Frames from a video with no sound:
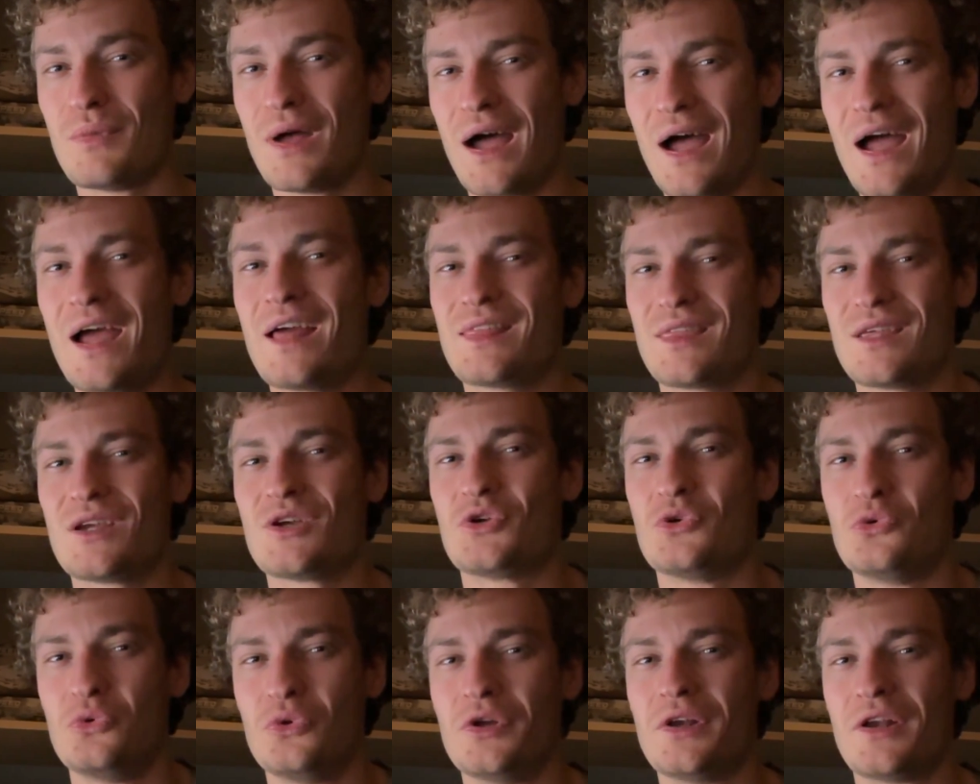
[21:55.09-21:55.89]
I think,
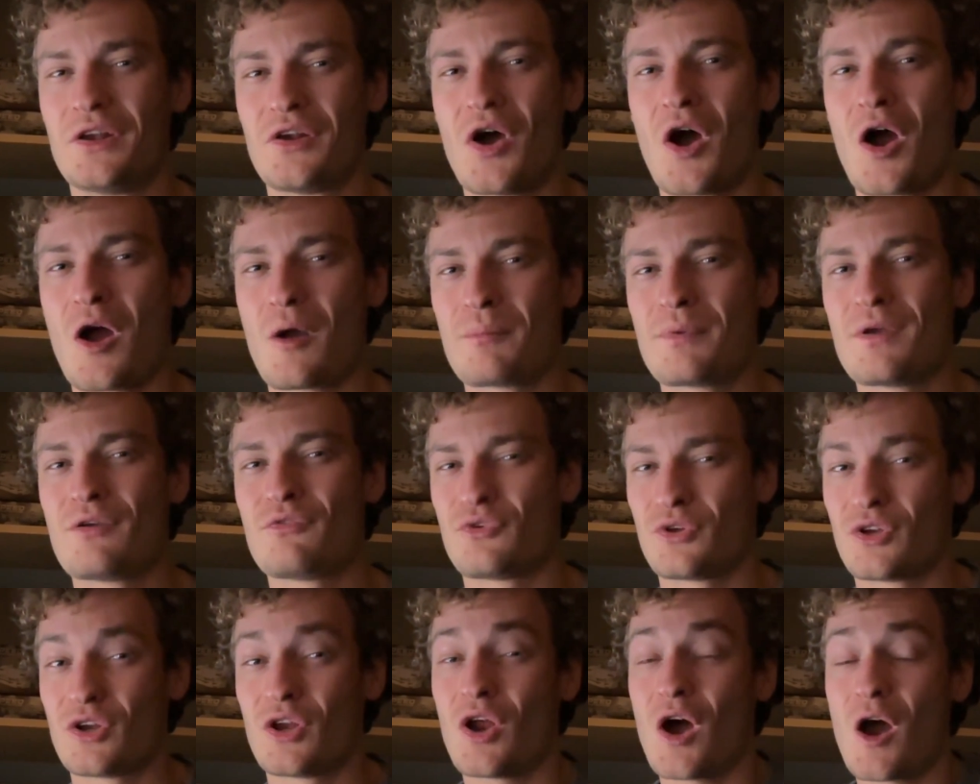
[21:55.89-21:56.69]
cooler than an RPF
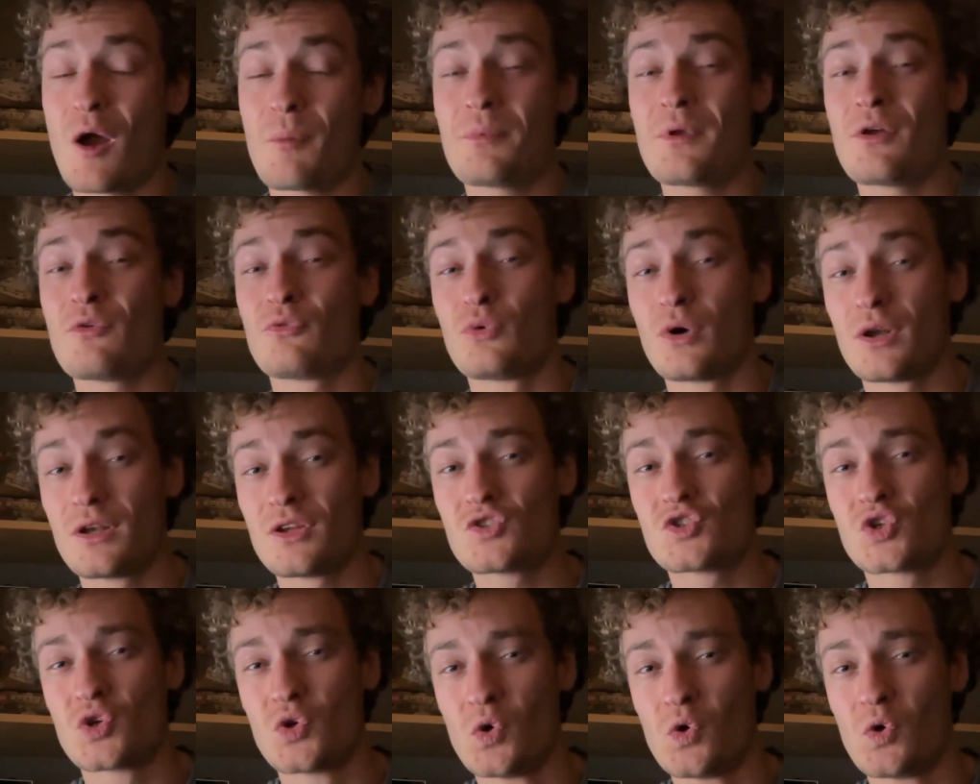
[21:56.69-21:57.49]
1. An RPF 1
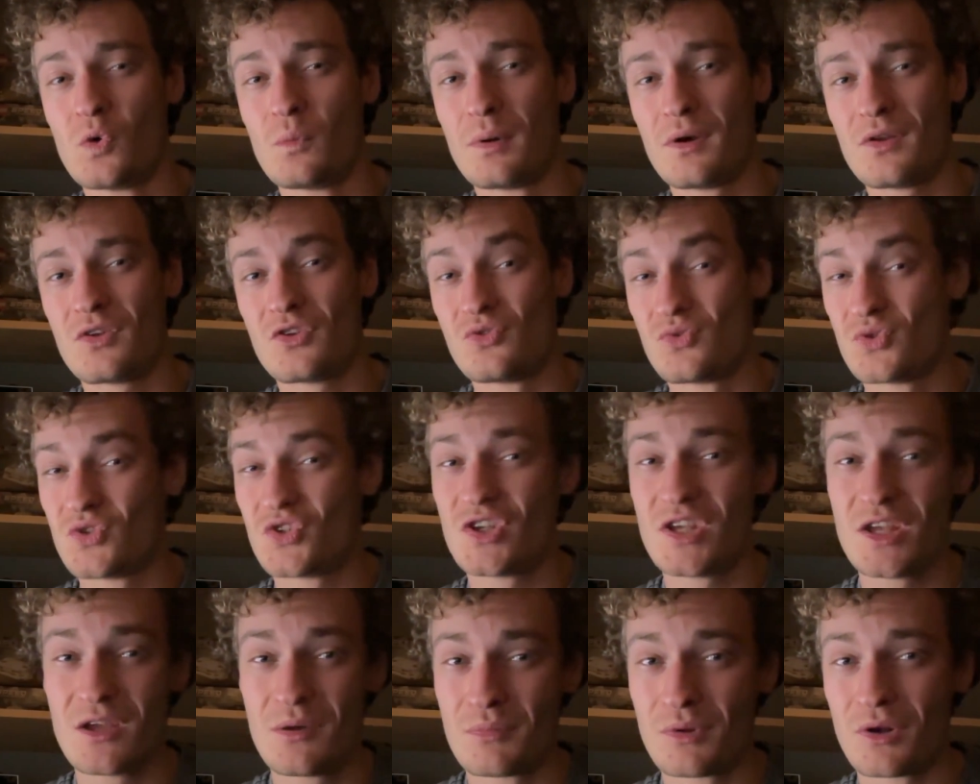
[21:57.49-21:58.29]
is cool, but you
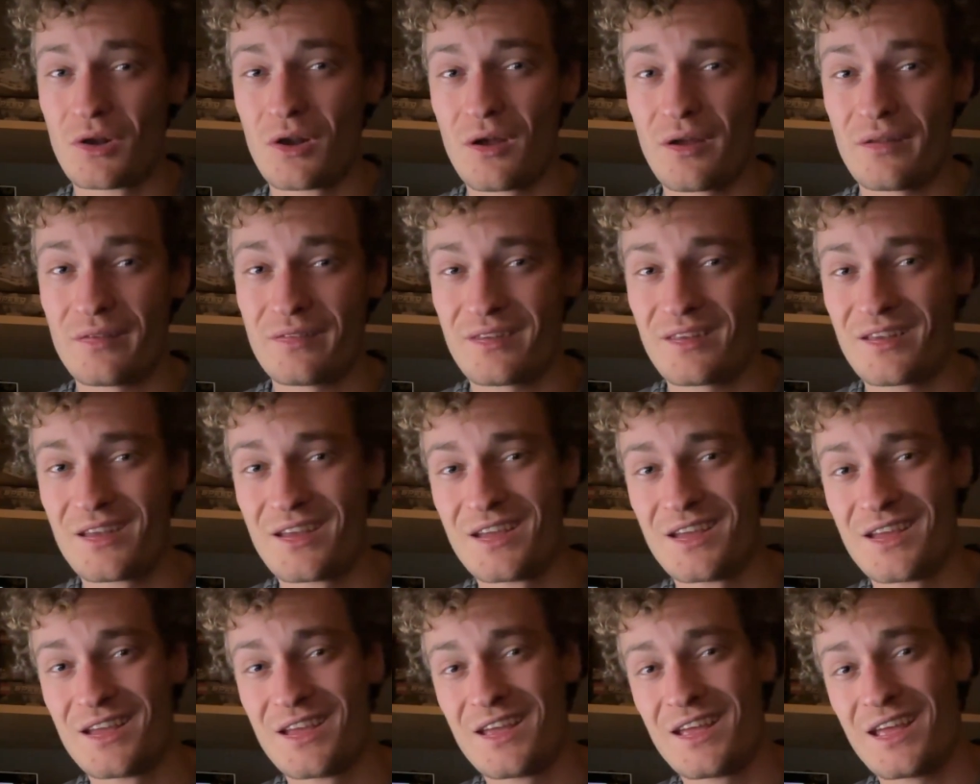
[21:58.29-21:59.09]
see them a lot.
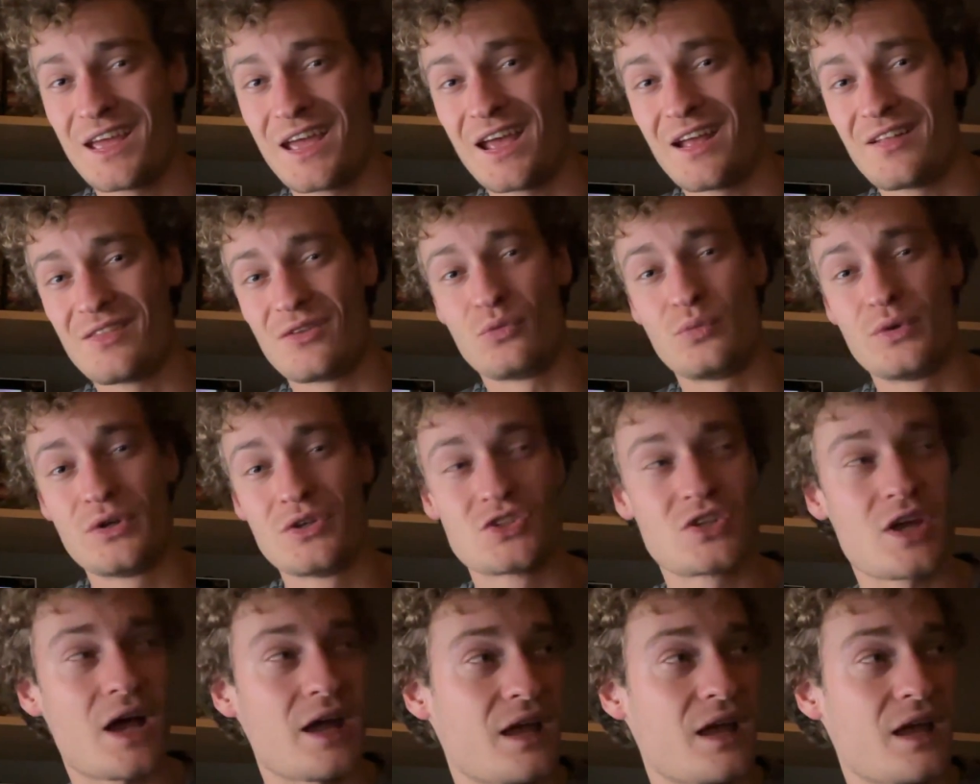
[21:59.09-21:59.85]
And the wheels I